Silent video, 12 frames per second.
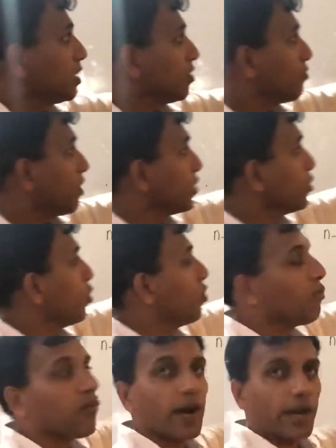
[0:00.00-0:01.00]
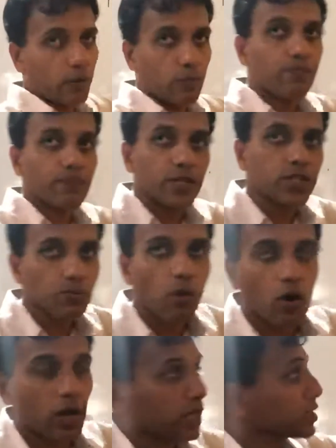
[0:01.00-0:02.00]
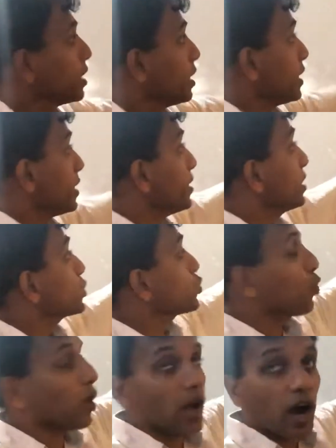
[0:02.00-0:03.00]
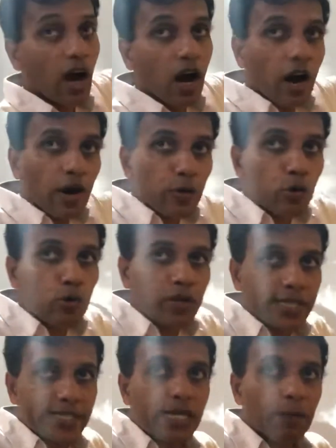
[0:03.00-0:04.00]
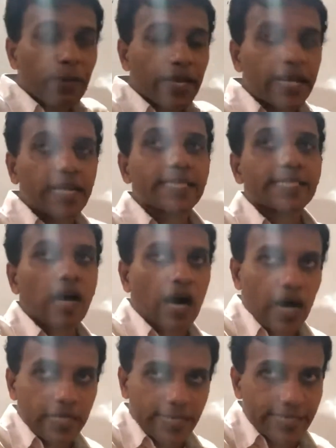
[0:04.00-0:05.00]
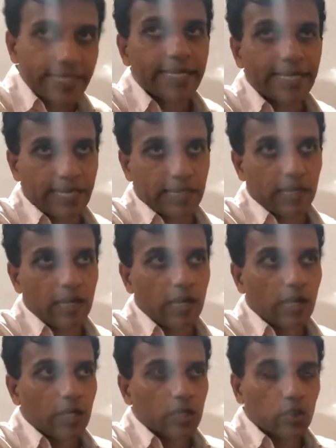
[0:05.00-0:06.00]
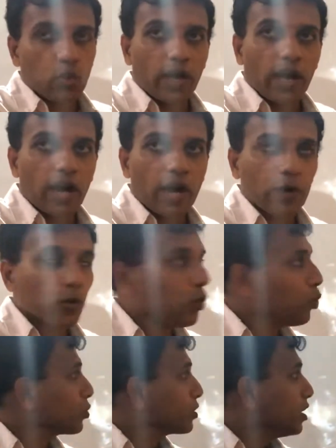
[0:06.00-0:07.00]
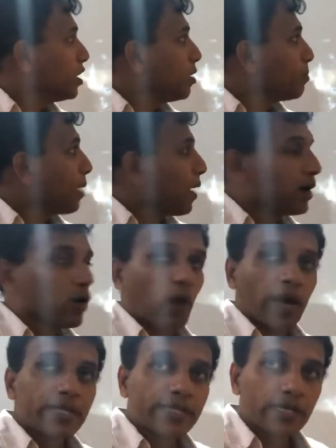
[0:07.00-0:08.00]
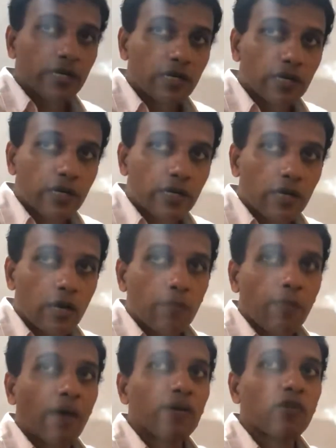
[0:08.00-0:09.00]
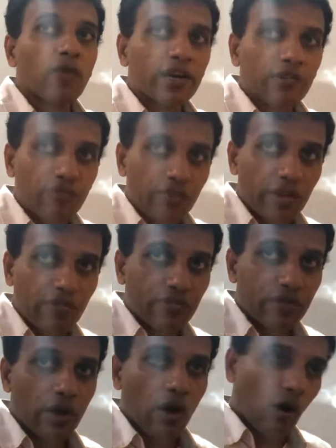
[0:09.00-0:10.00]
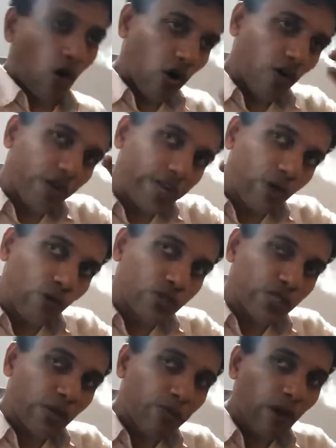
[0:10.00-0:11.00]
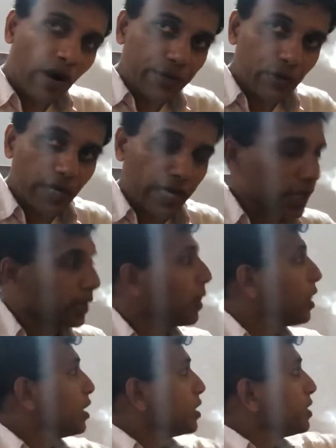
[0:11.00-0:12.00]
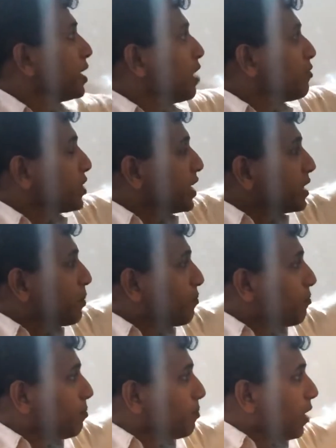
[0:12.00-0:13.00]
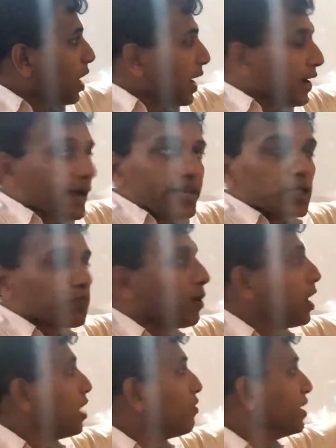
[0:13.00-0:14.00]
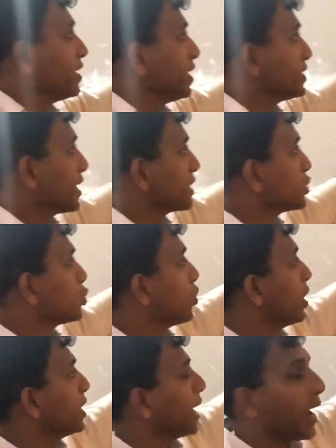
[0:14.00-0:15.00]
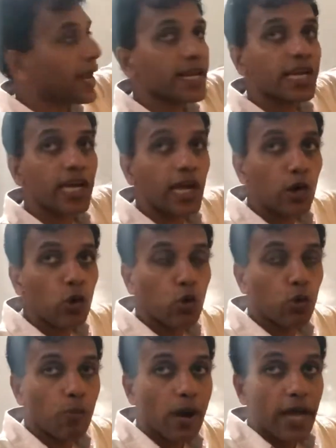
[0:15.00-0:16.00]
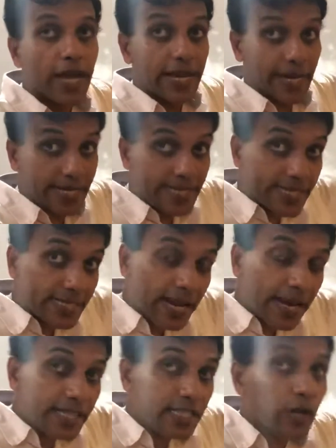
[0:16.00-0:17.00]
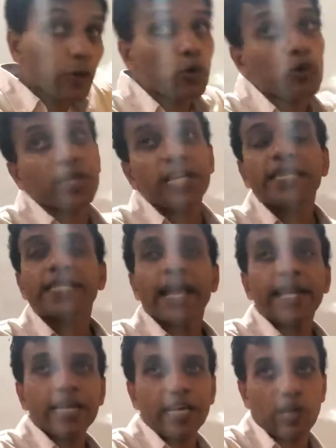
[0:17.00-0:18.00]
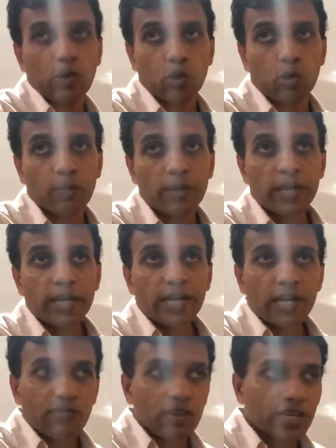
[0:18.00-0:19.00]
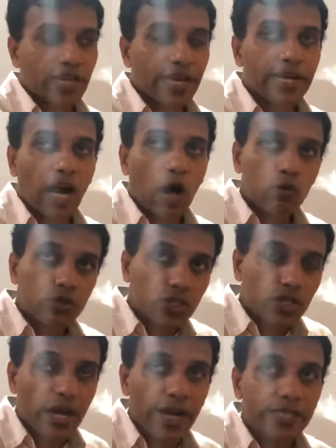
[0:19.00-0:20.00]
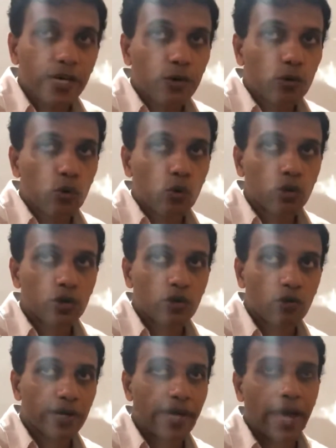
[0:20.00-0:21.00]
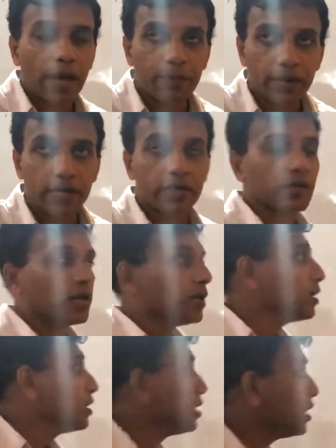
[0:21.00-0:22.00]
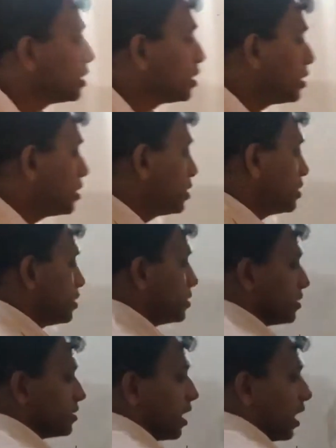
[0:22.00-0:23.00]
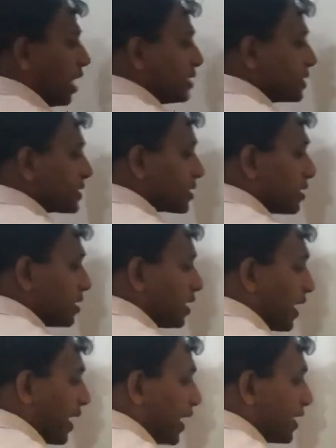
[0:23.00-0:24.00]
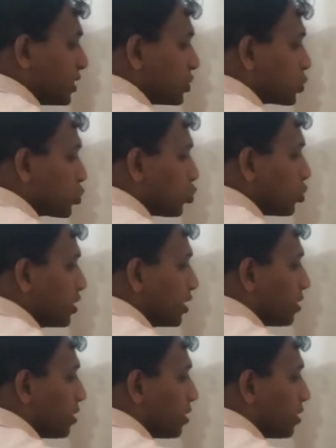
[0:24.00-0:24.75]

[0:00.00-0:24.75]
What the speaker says: 1 over 5, smallest. Here square root is the biggest answer here. Square root, power 1/3, power 1/5, all reducing part. Okay. Therefore here the highest power is actually n cube. Inside the root is n cube. If you take outside the root, what happened? The answer n to the